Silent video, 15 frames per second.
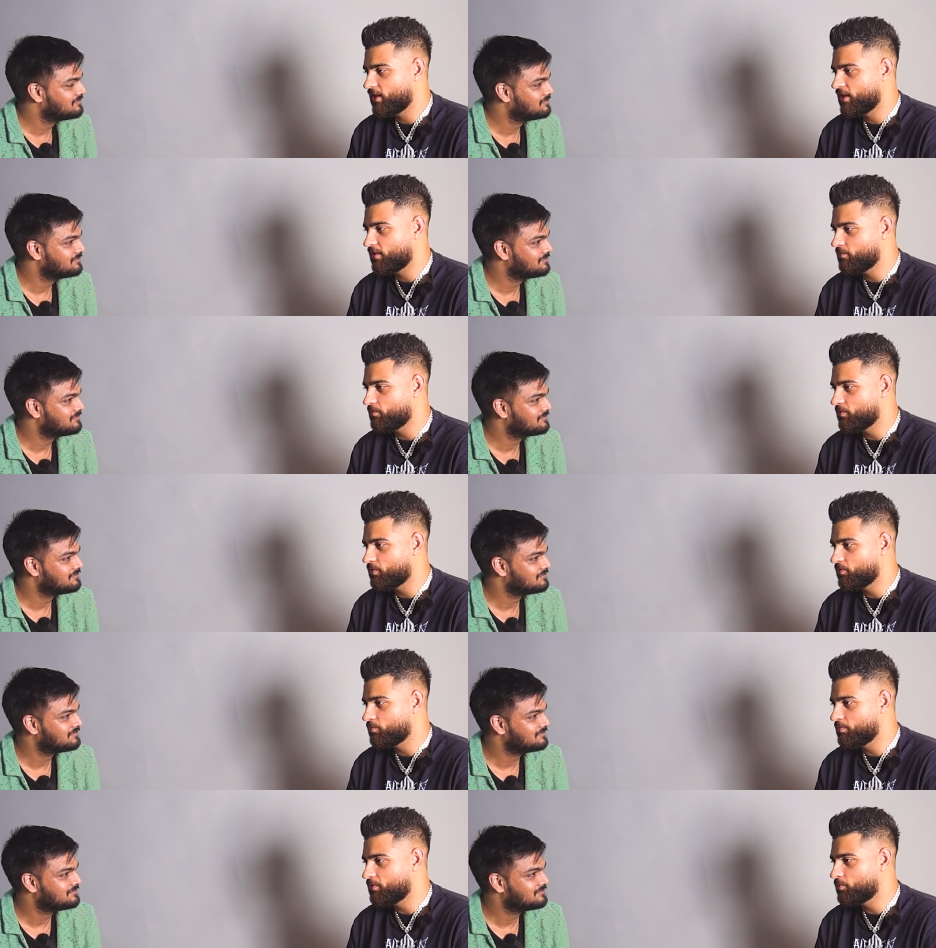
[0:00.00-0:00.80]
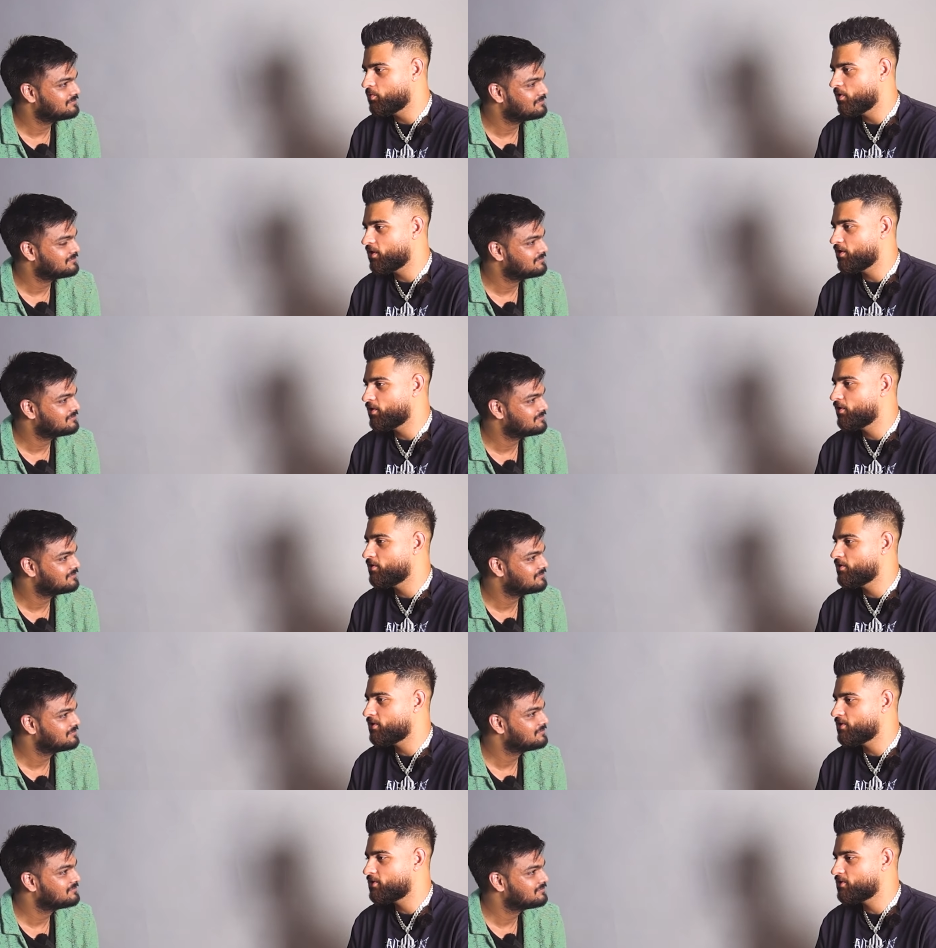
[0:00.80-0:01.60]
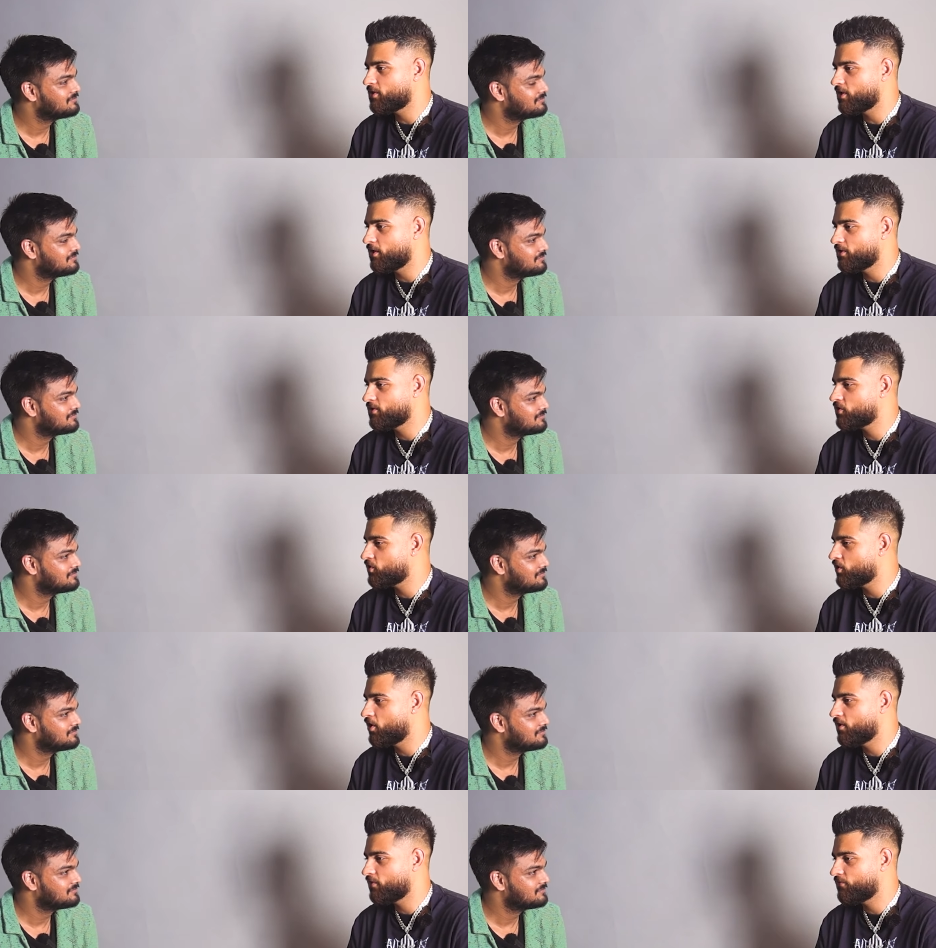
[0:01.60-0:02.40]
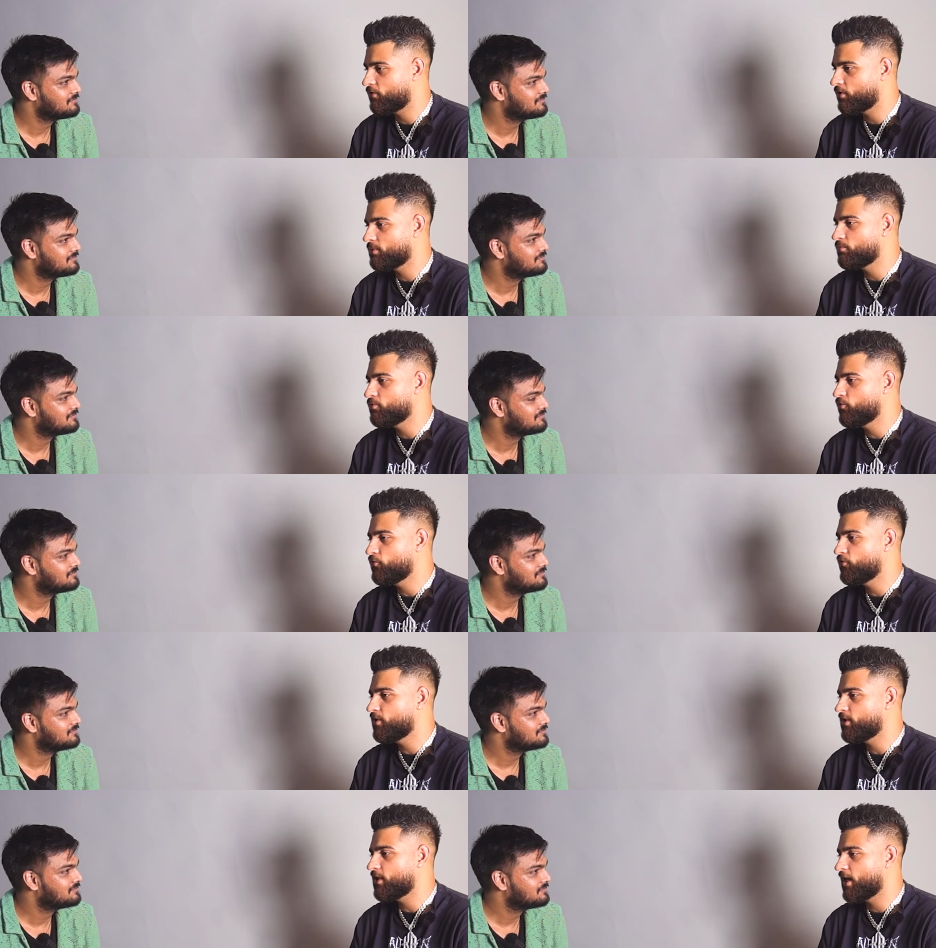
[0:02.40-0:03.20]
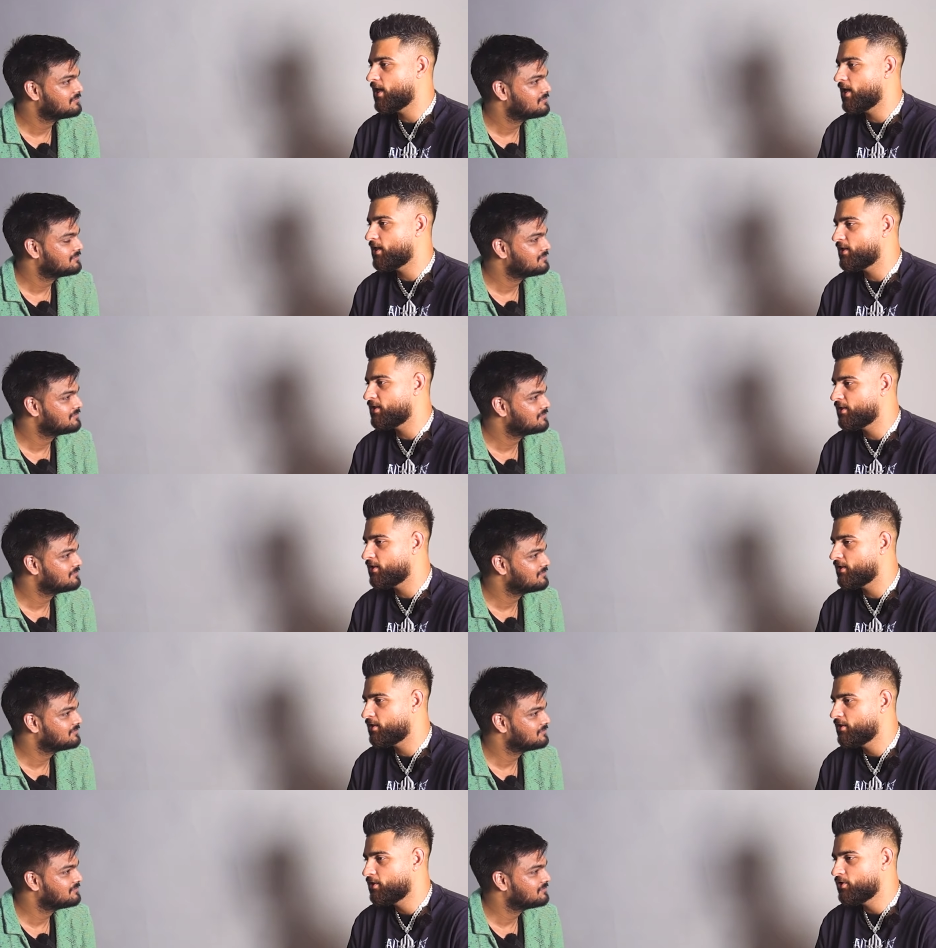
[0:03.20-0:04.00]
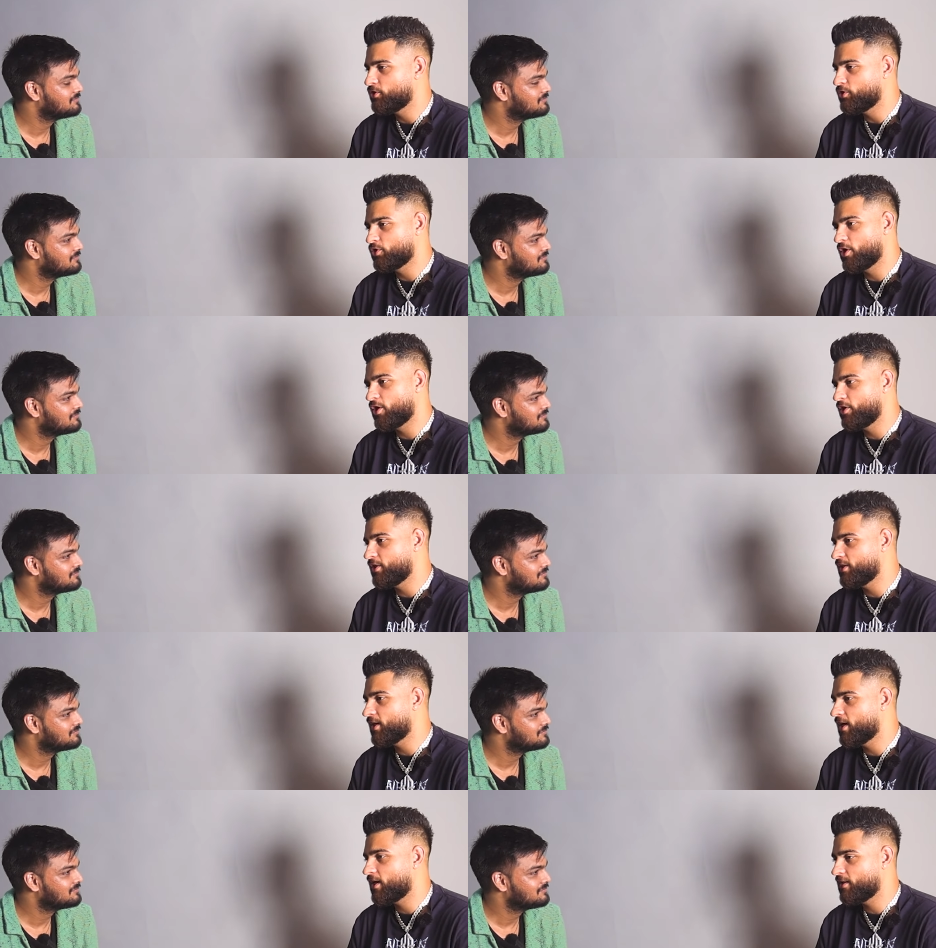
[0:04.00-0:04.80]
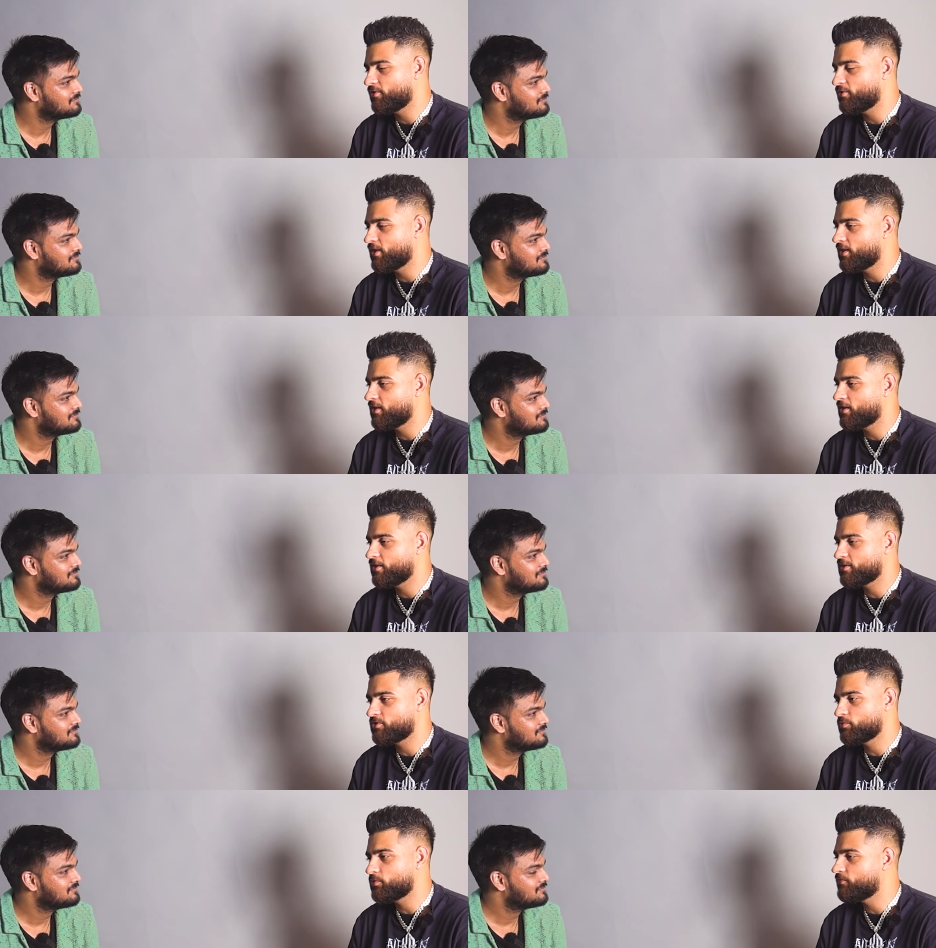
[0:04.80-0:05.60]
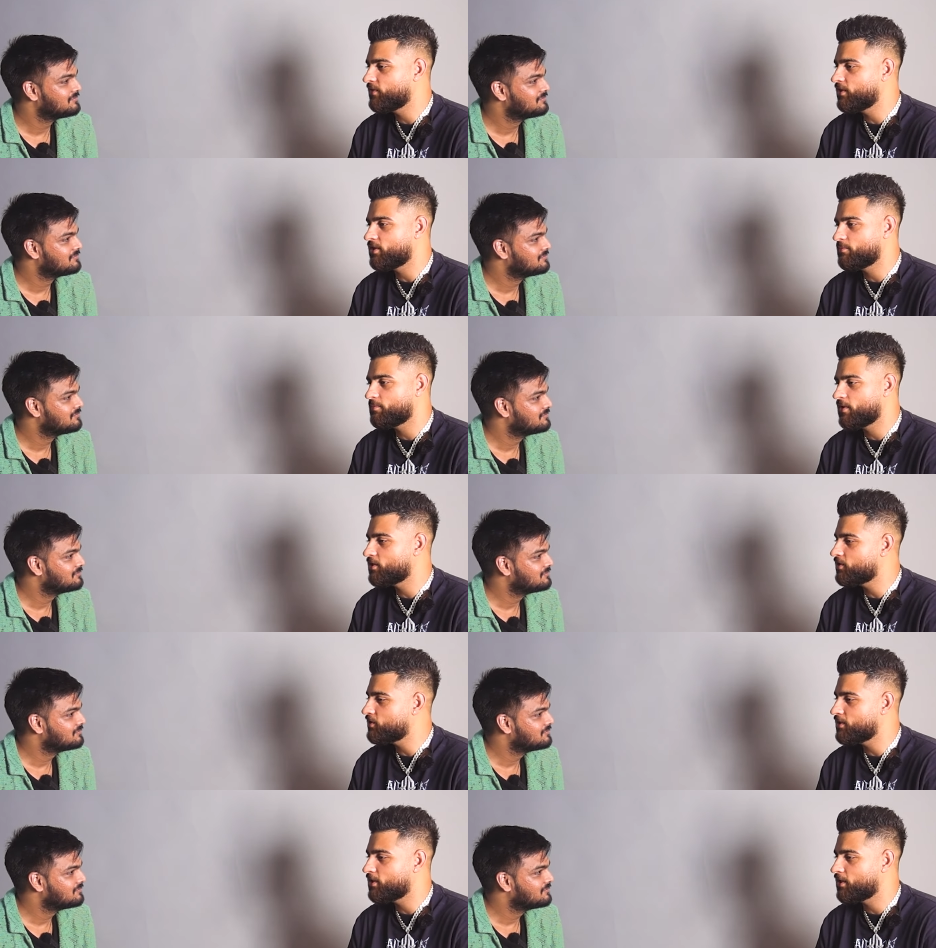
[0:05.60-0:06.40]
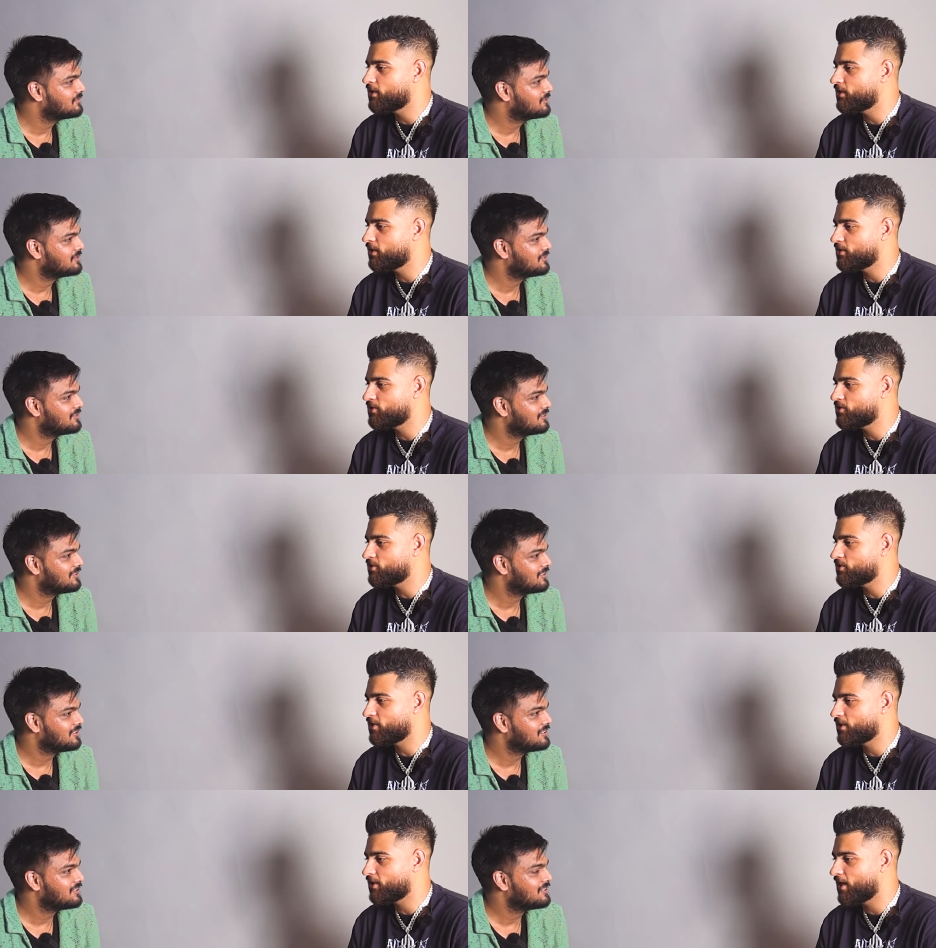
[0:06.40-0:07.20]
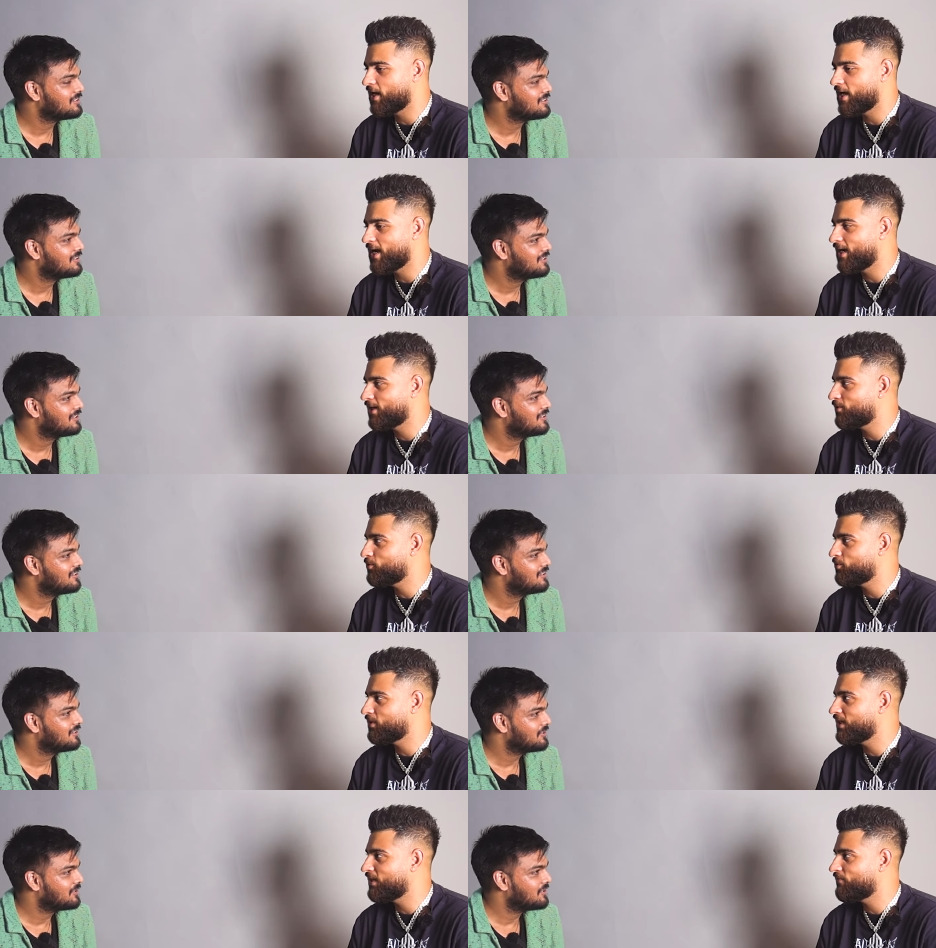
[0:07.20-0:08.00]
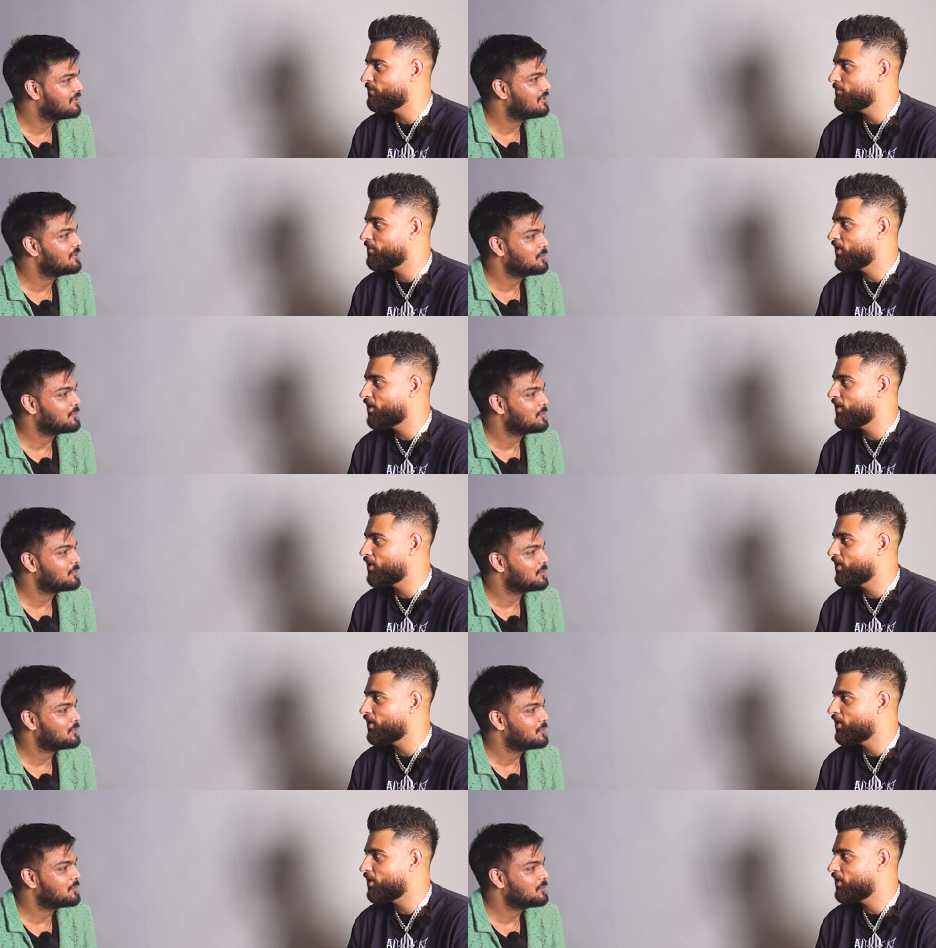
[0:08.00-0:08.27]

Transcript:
Speaker 1: that we'd be working on this uh, song for the movie and uh, you know I already had a great connection with Vicky Paji and it's just like I had to give it